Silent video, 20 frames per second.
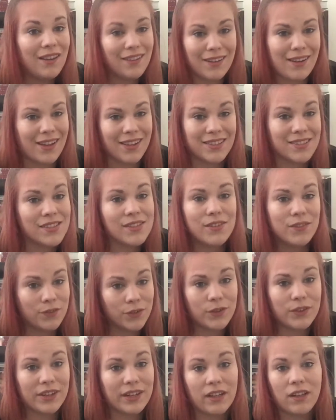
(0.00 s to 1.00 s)
Guys,
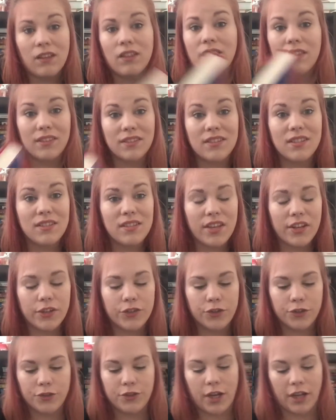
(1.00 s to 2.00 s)
For real. This is like a
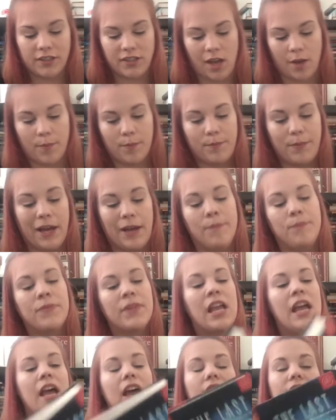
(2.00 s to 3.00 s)
true toss-up. But
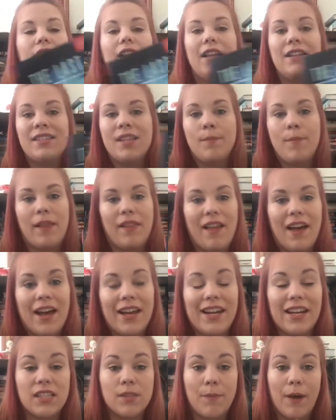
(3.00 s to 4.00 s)
the last time I
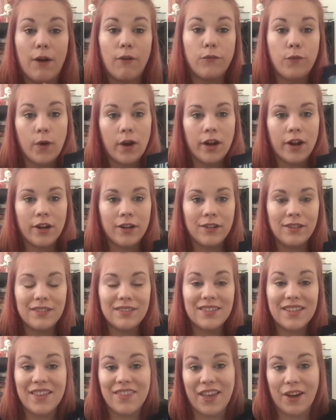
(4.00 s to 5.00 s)
lied is about four
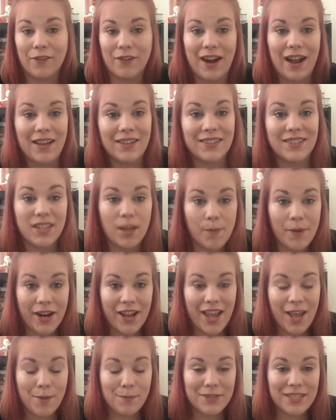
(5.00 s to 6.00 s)
girls that were at summer
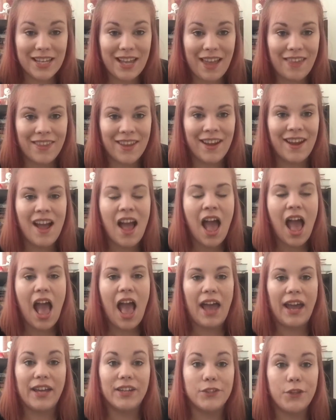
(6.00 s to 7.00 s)
camp together,
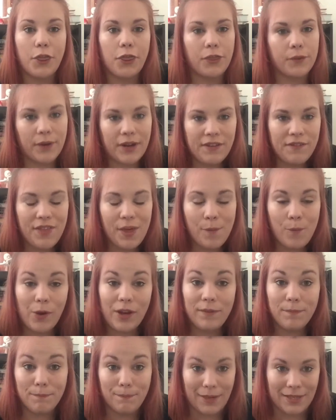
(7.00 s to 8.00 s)
and three of them
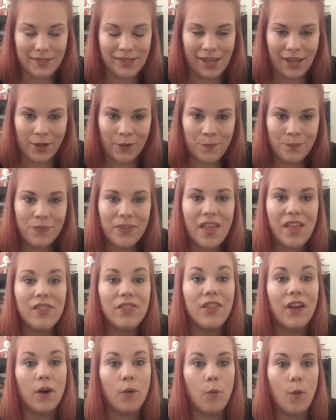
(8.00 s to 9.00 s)
went missing.
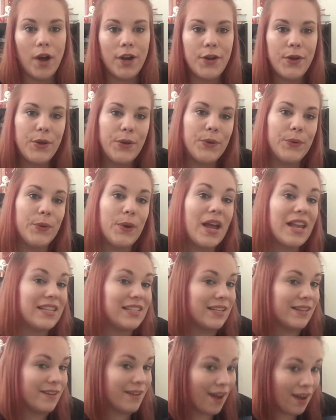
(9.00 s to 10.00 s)
The one who
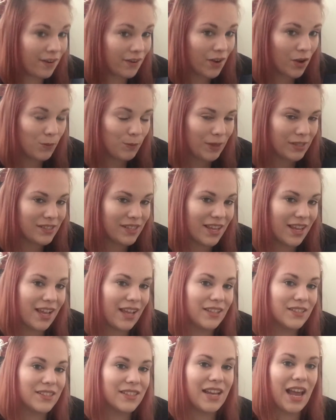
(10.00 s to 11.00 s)
did not go missing
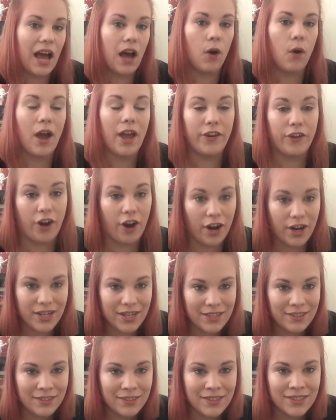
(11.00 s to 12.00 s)
is now an
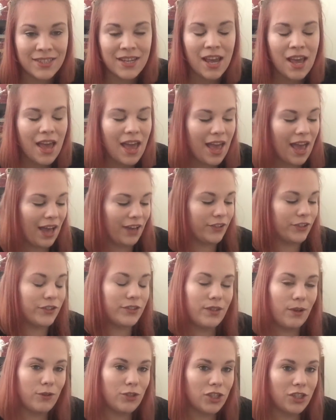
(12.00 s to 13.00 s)
artist and a
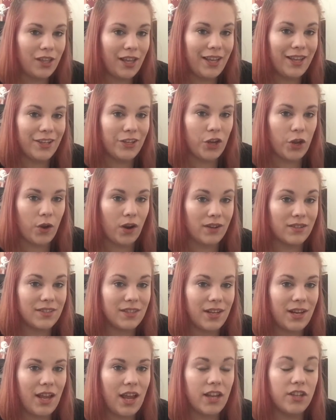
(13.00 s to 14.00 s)
socialite in New York
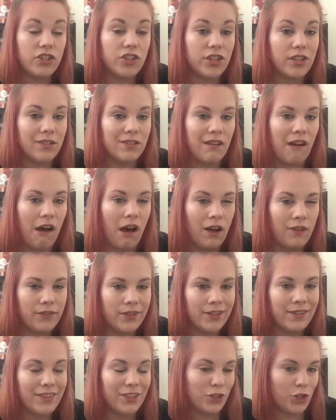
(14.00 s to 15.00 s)
City, and she is
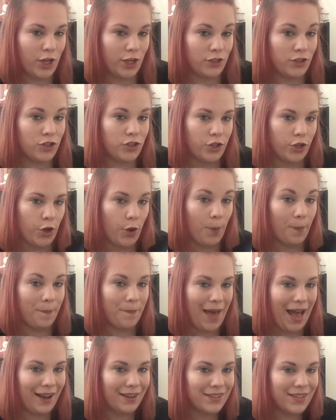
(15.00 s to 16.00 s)
offered the chance to go
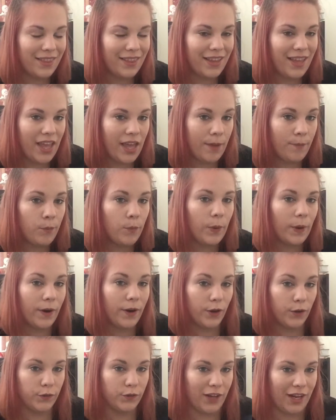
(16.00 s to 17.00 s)
back to the camp where
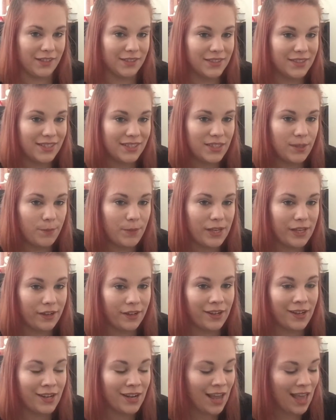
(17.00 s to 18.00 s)
her friends
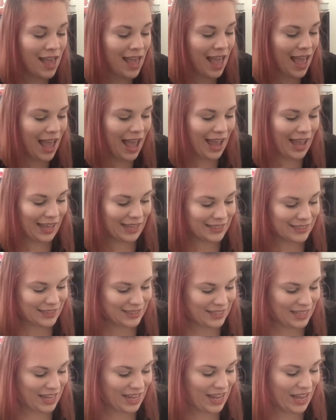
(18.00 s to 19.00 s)
disappeared and
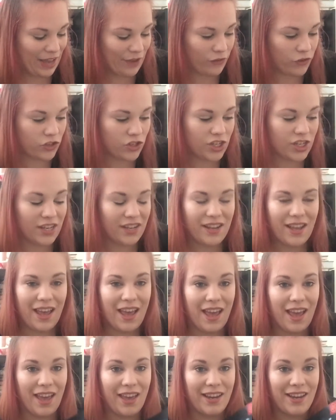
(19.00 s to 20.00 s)
see if she
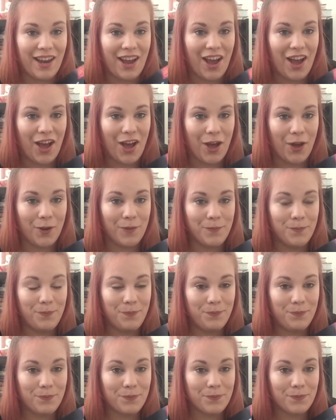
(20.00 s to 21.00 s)
can
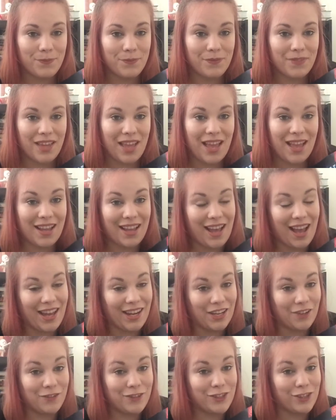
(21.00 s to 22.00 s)

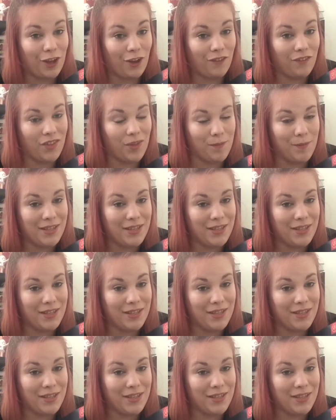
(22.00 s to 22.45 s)
kind of solve the